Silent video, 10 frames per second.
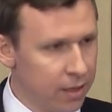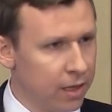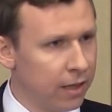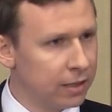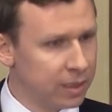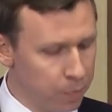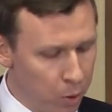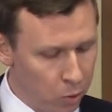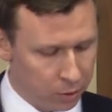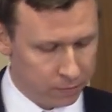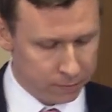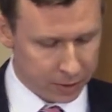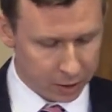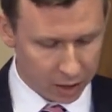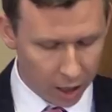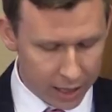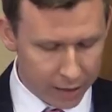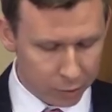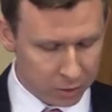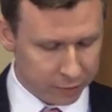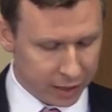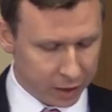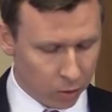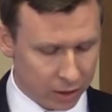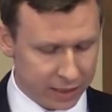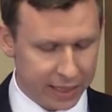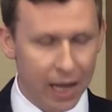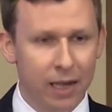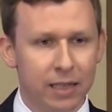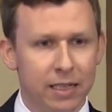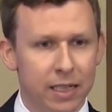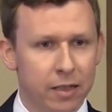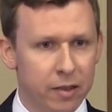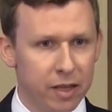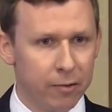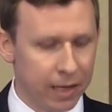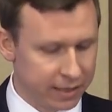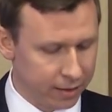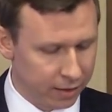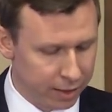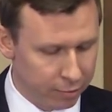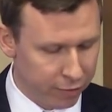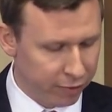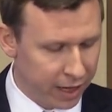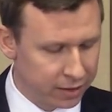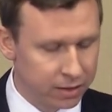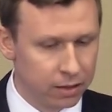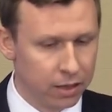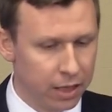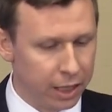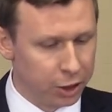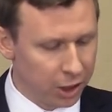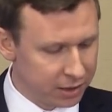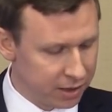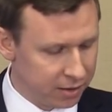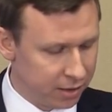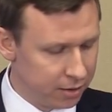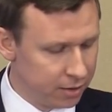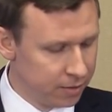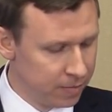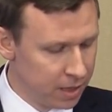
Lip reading: Now, that's important because high levels of inequality can indeed theoretically reflect injustices.